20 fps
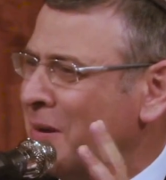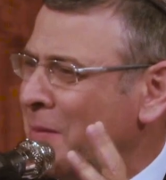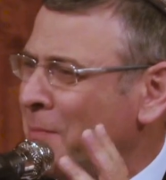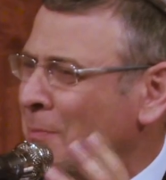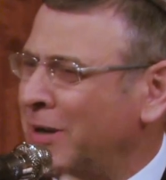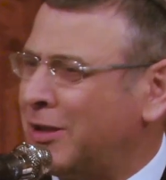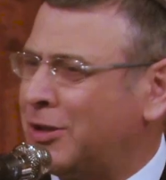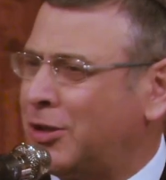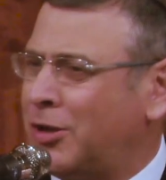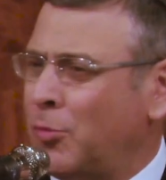
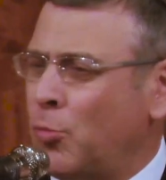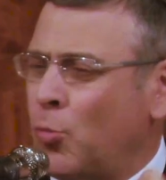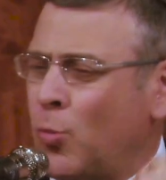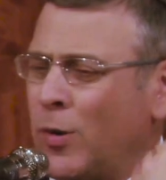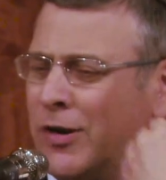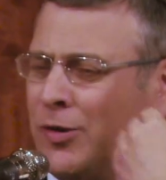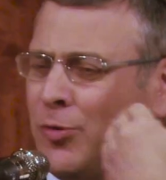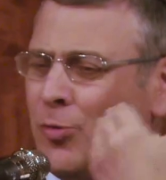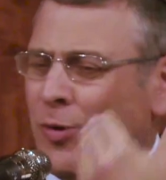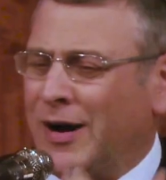But when
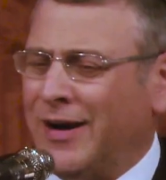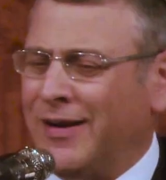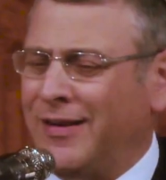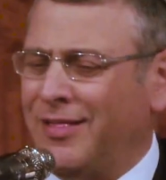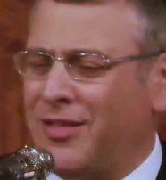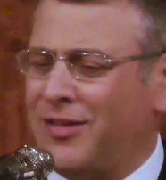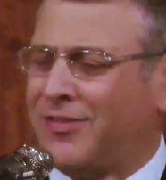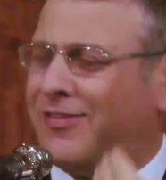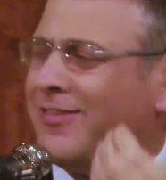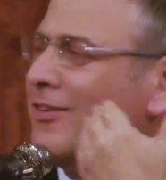you are in
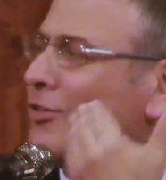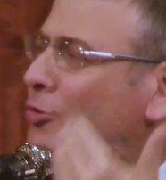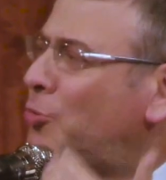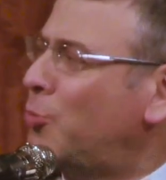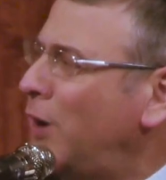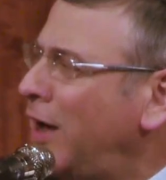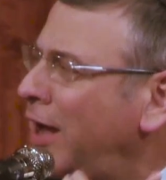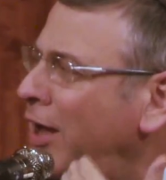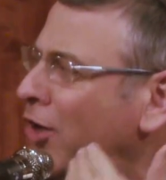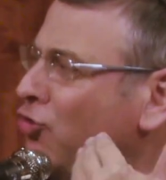the
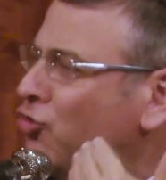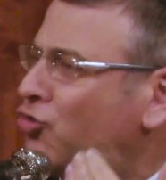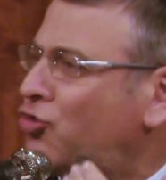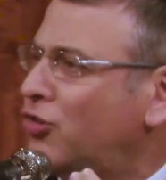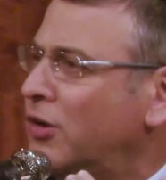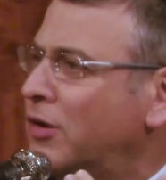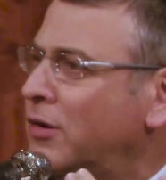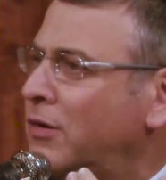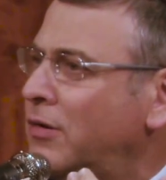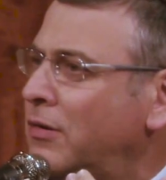
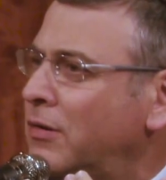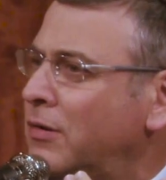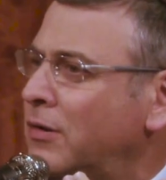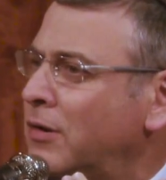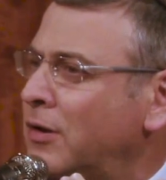situation,